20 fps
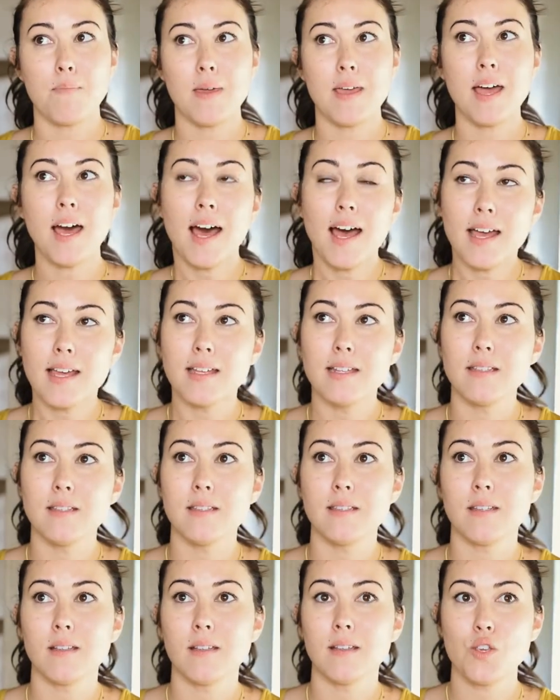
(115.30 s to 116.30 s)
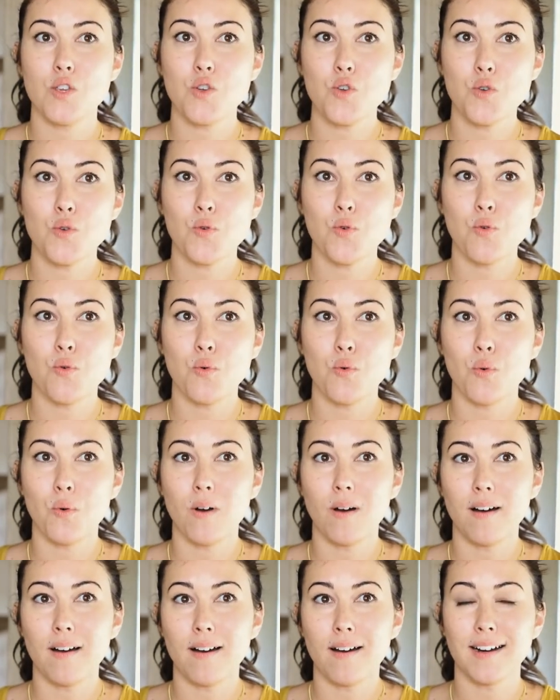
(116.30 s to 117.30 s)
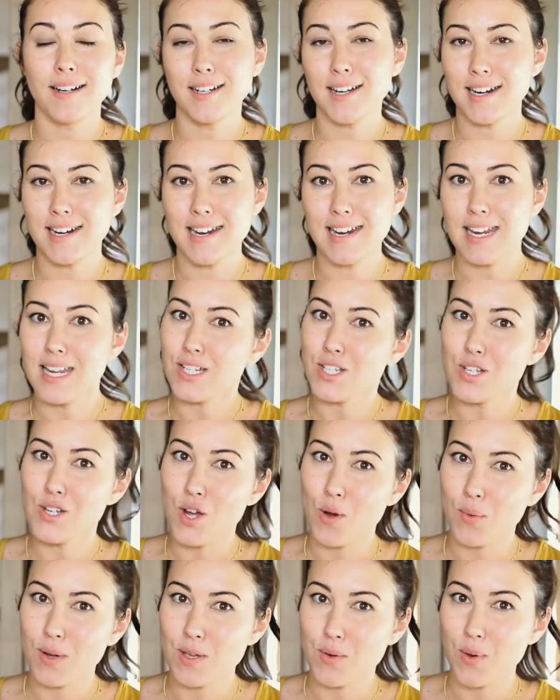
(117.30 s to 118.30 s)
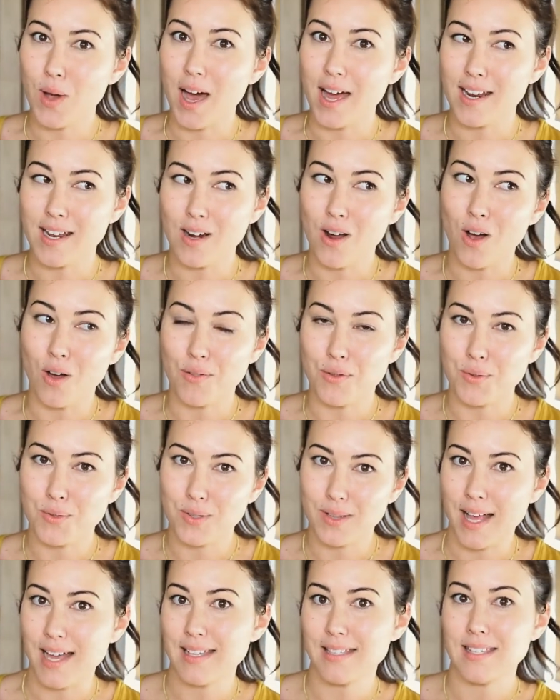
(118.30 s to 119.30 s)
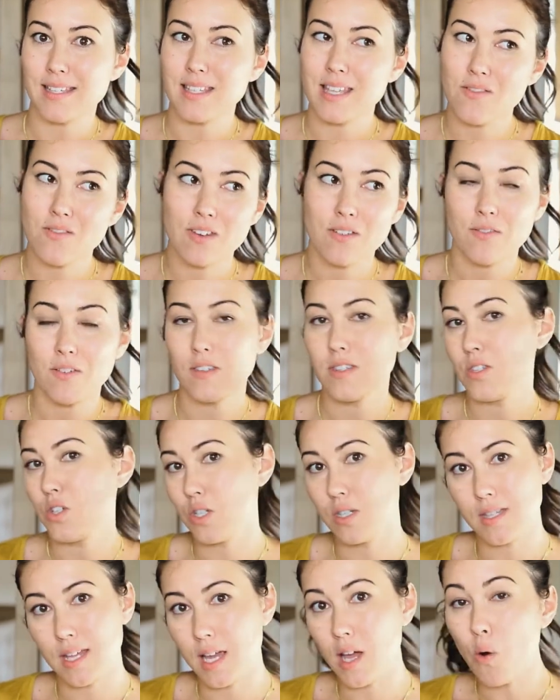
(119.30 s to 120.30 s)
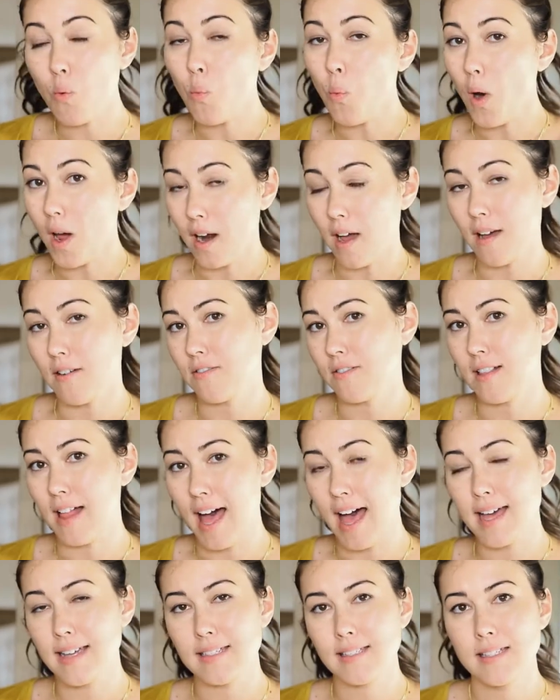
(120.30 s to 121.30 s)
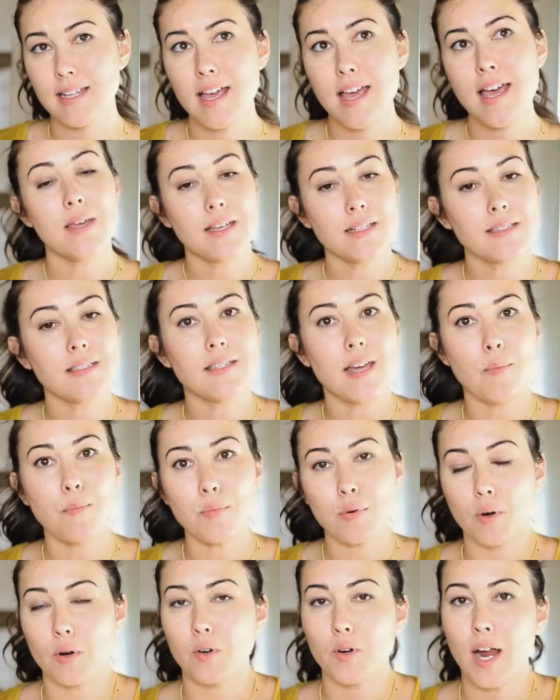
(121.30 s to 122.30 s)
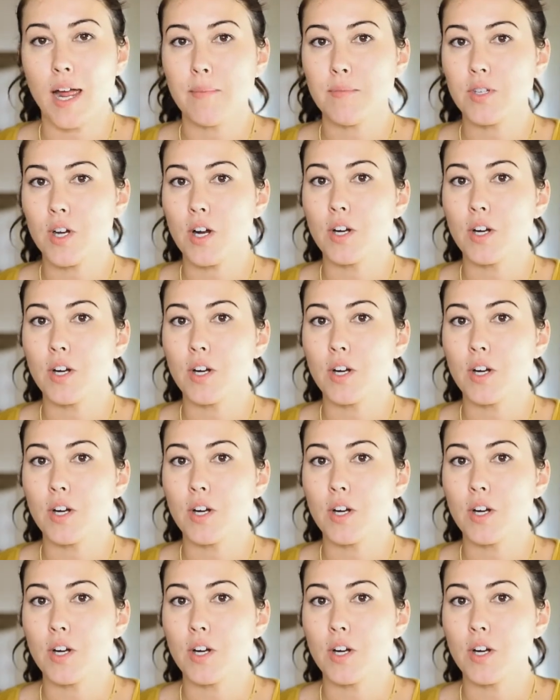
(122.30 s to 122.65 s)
because you are going to need to know what you got in all those classes, even if it's just like a one-off class, because some programs